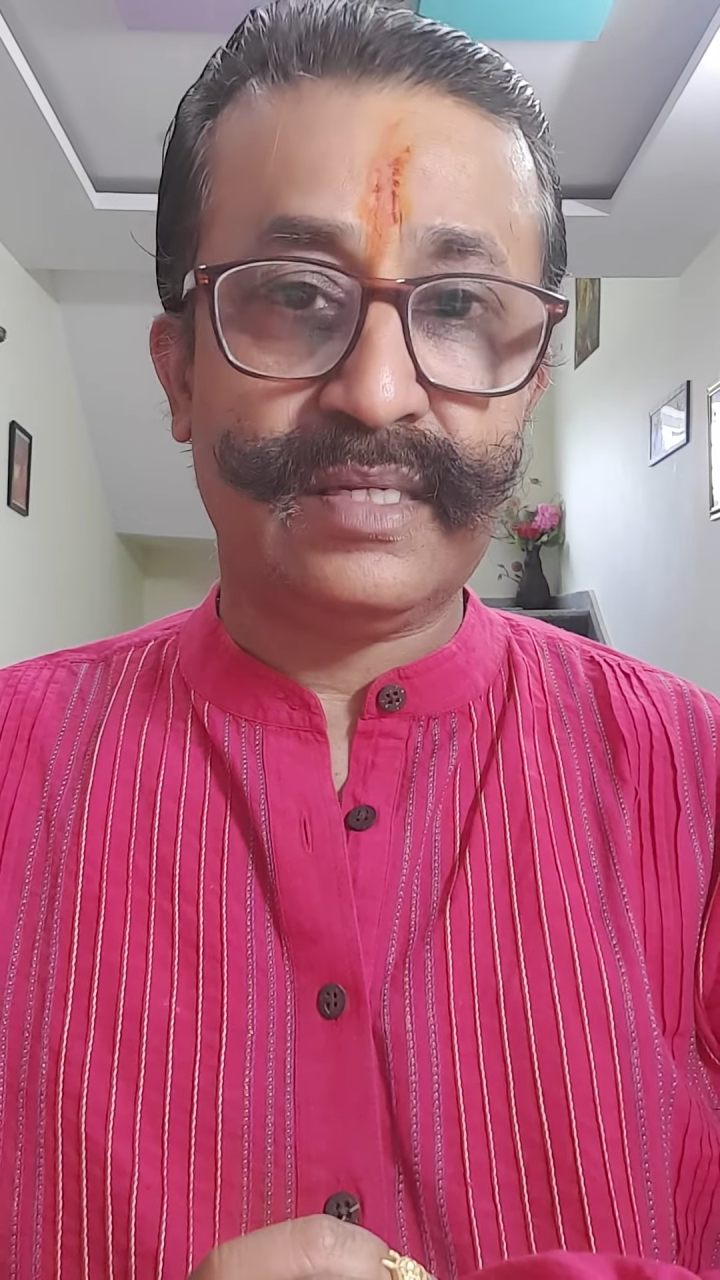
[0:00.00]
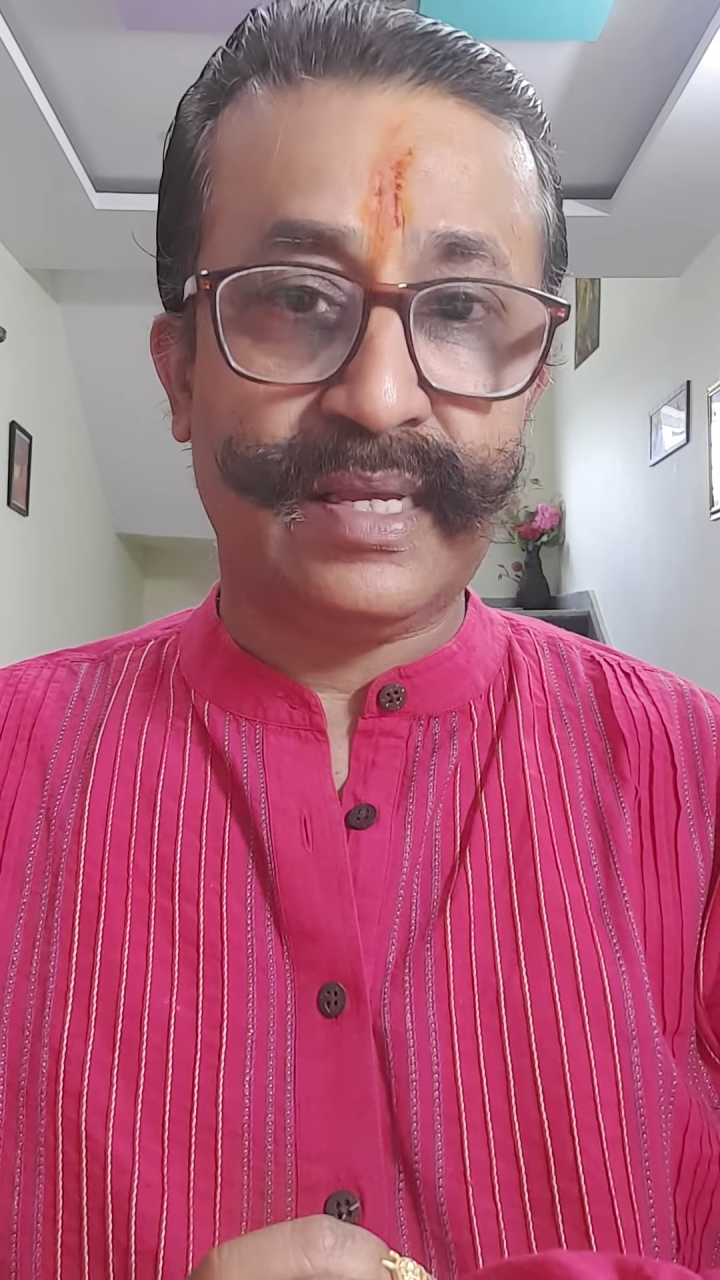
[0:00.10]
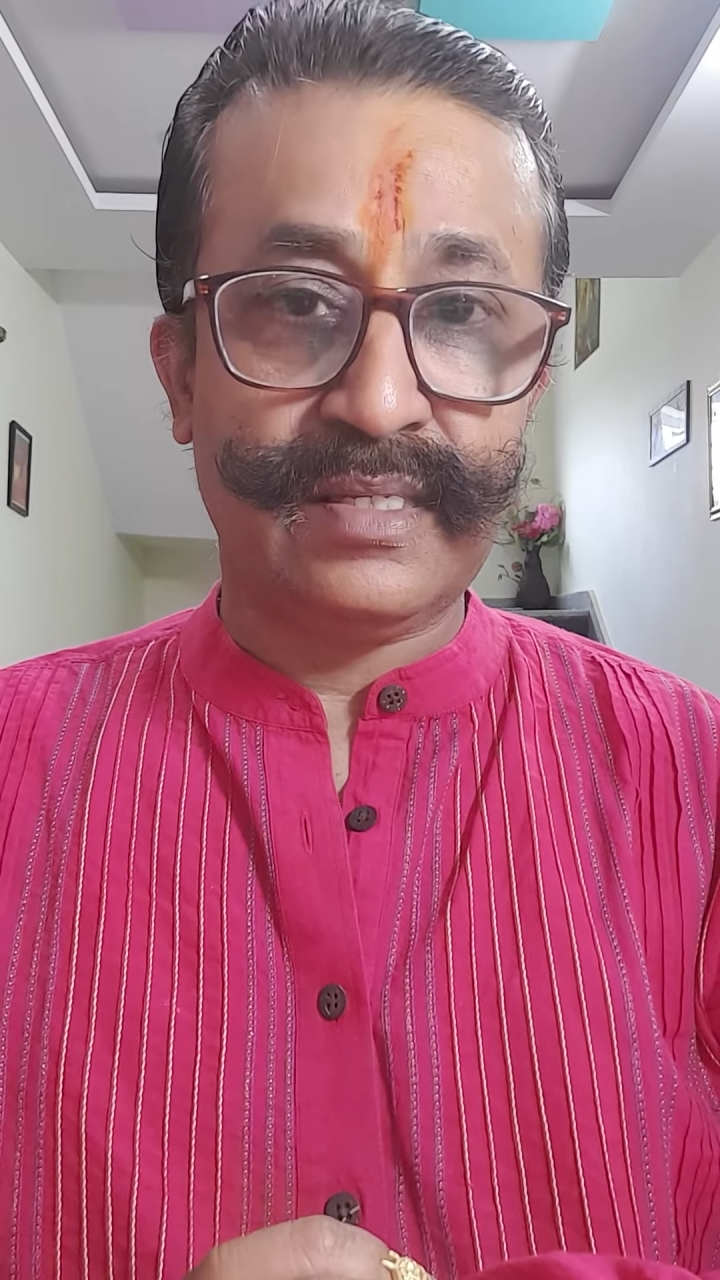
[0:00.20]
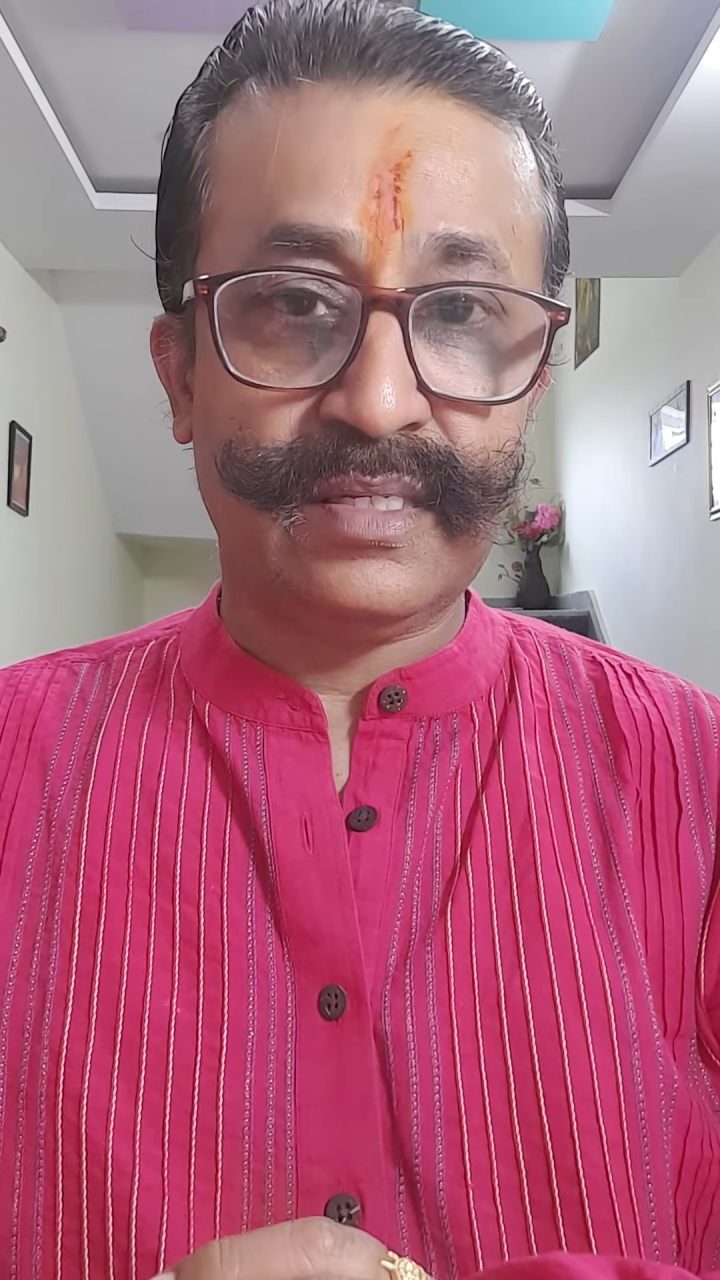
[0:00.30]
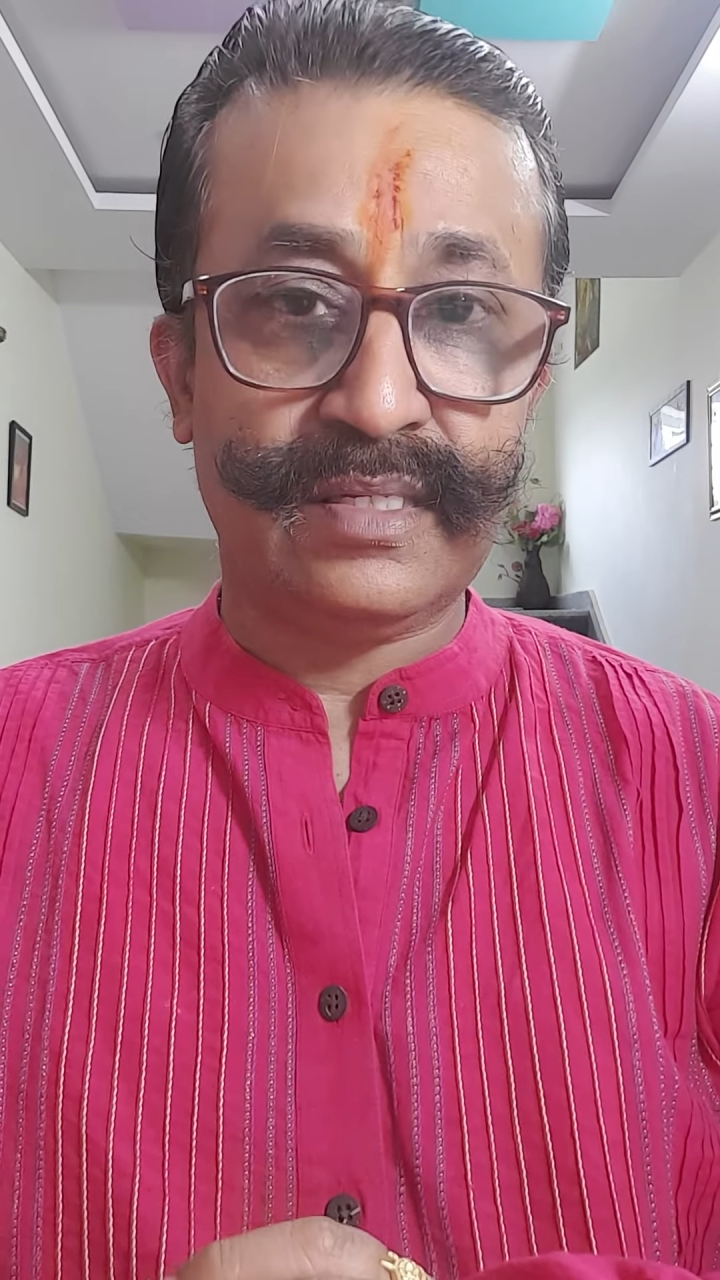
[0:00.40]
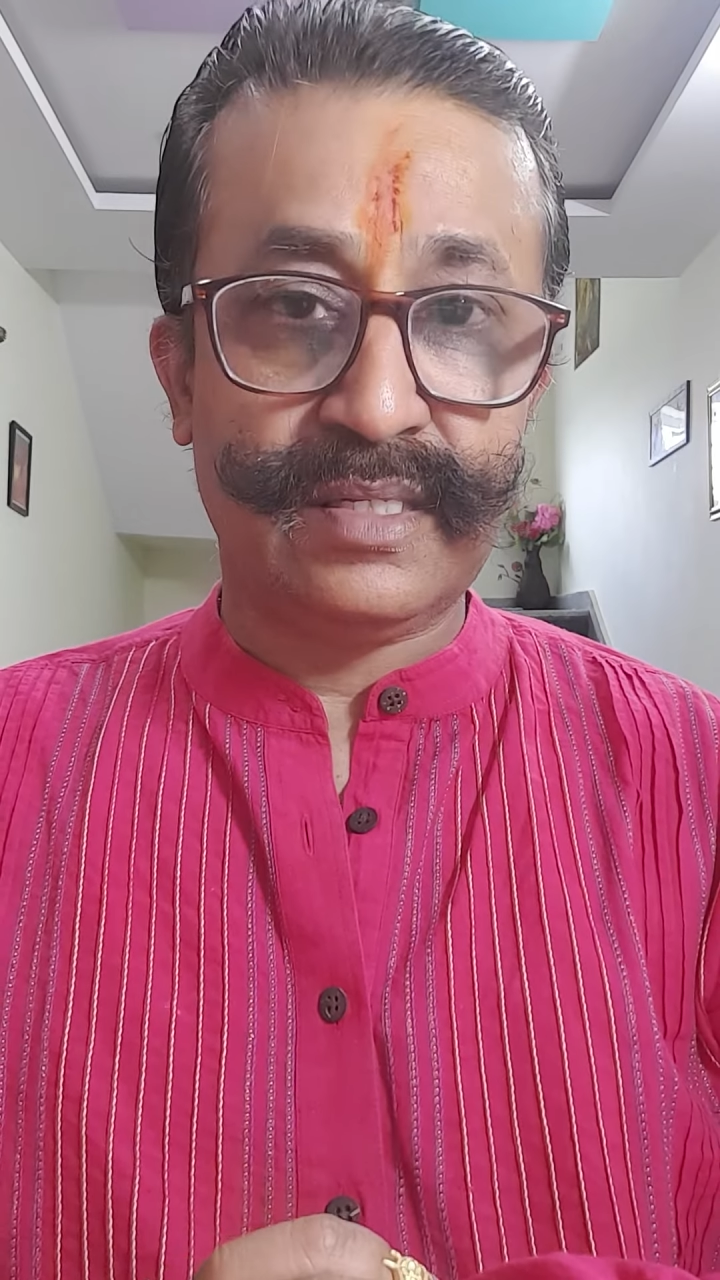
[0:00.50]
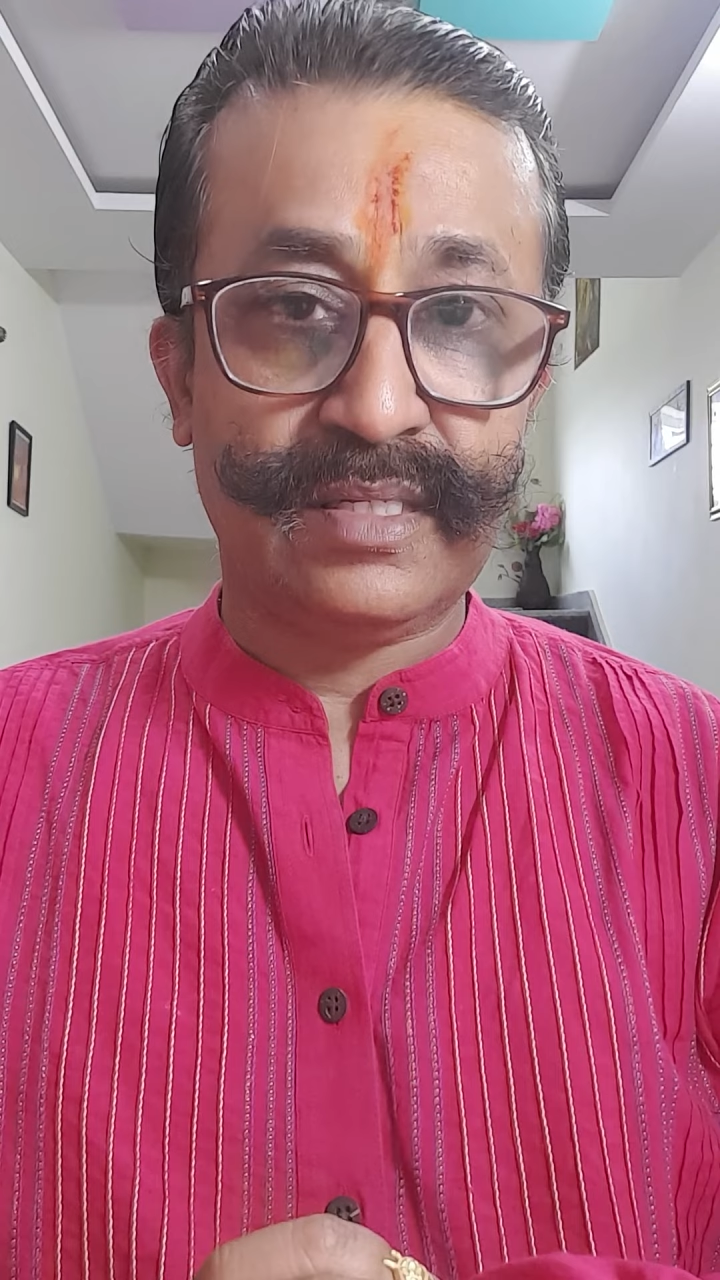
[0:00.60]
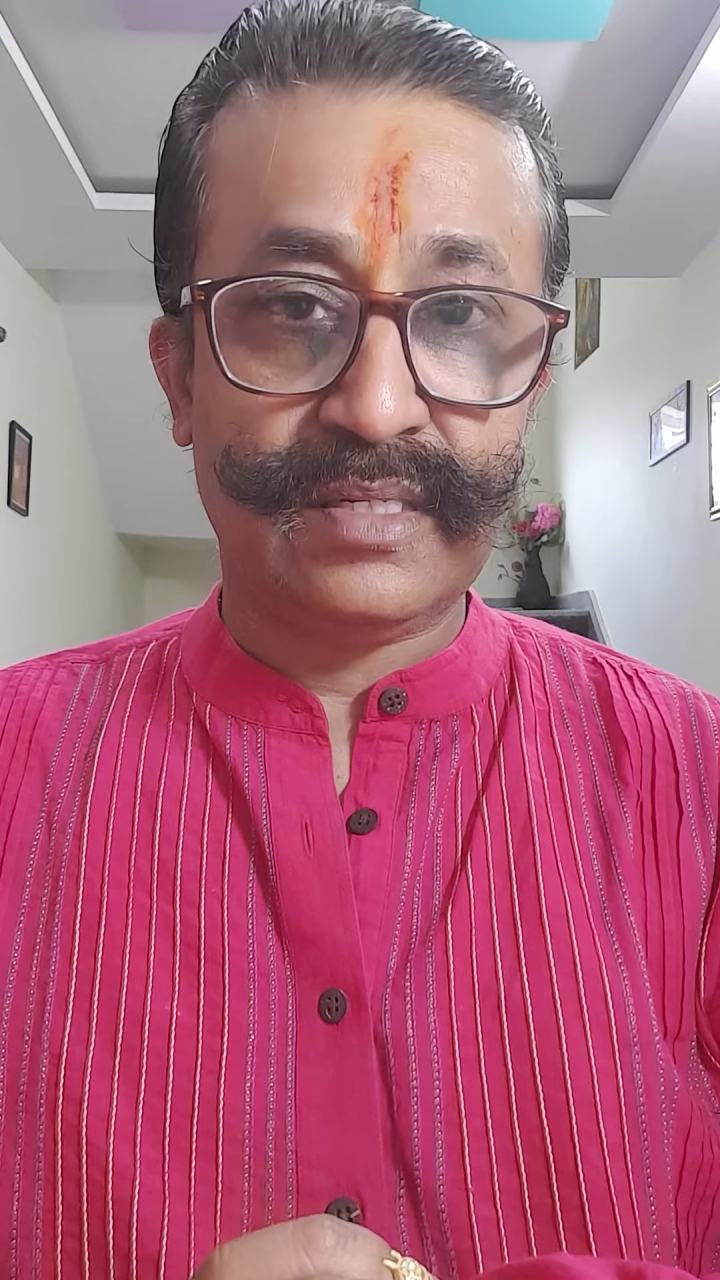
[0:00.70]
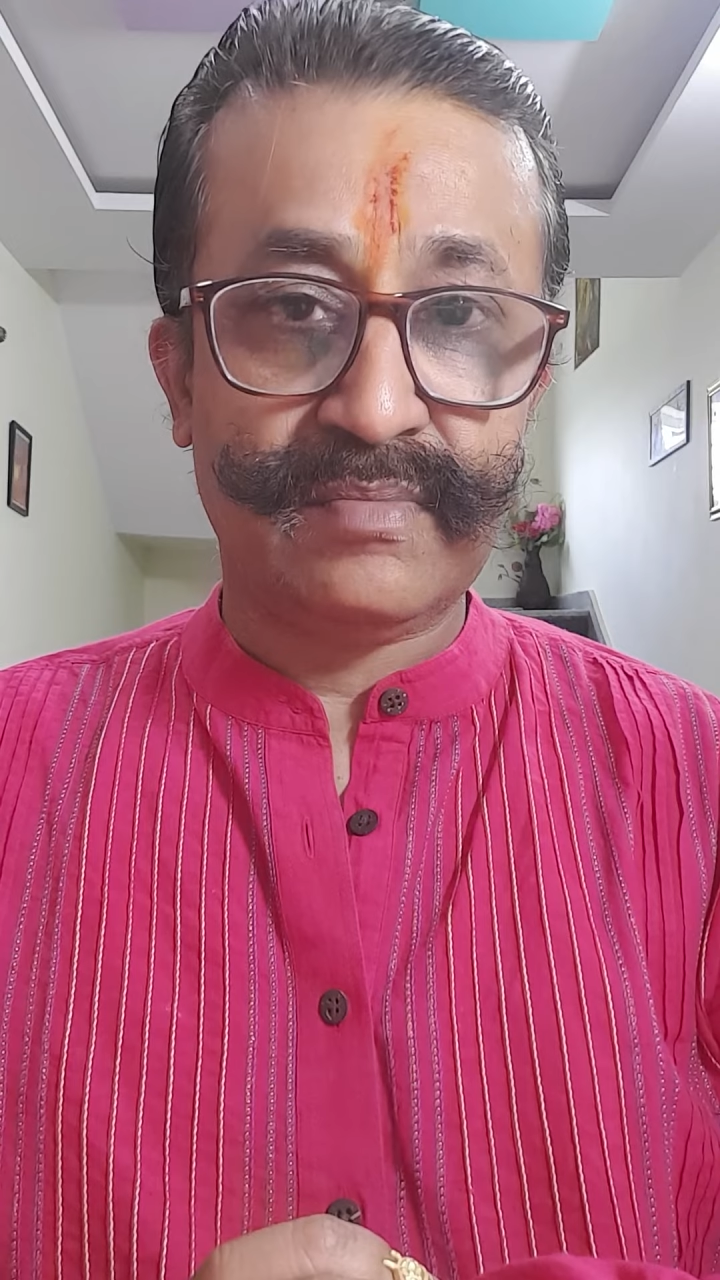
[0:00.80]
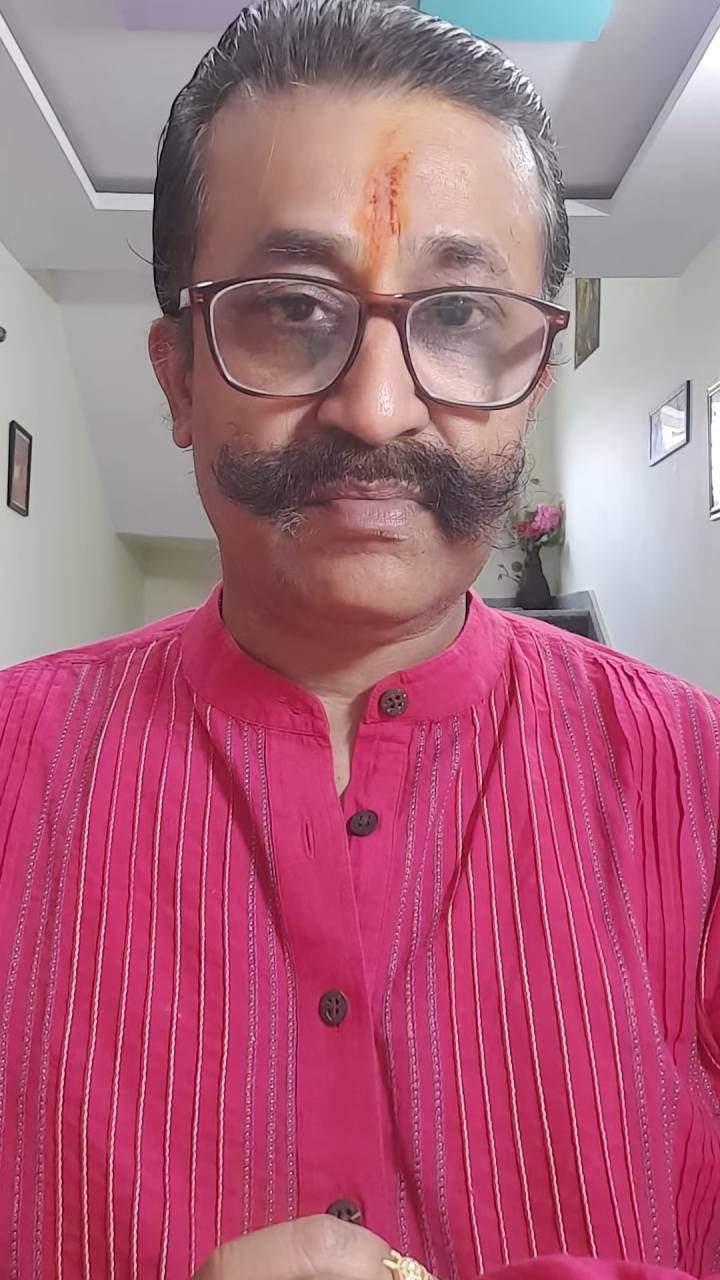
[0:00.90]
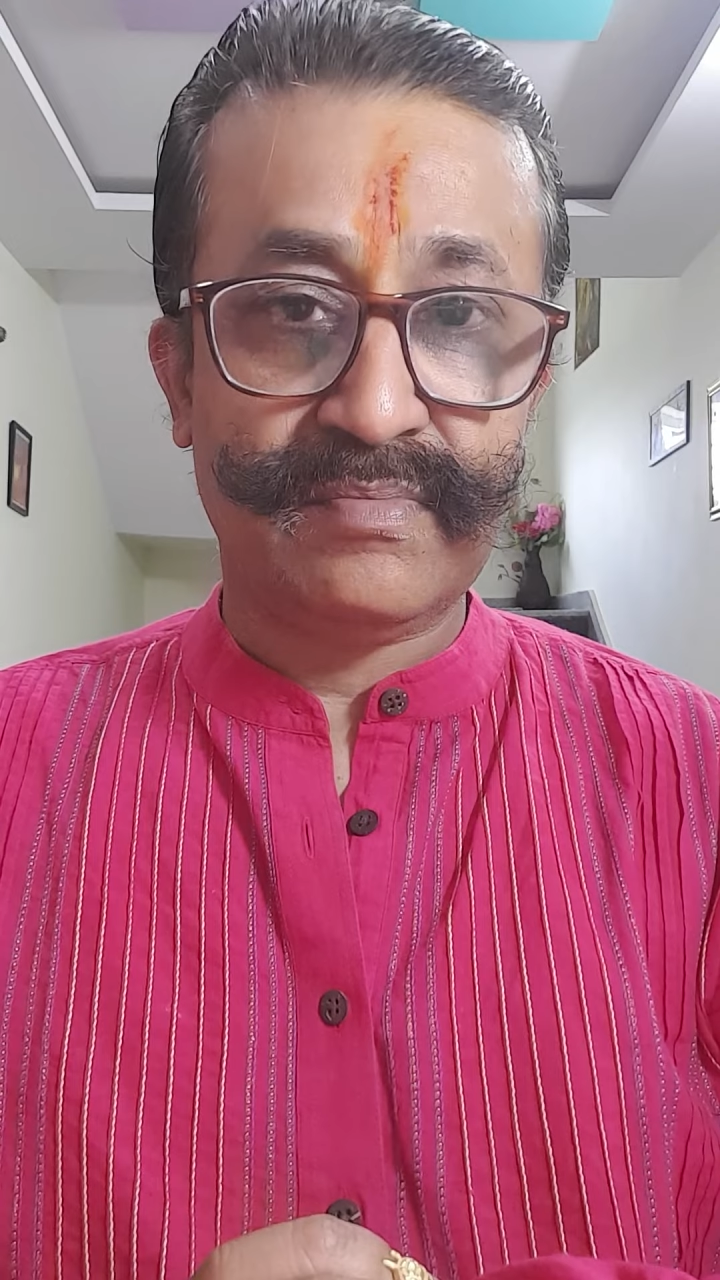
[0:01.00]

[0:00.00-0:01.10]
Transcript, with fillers: sciences.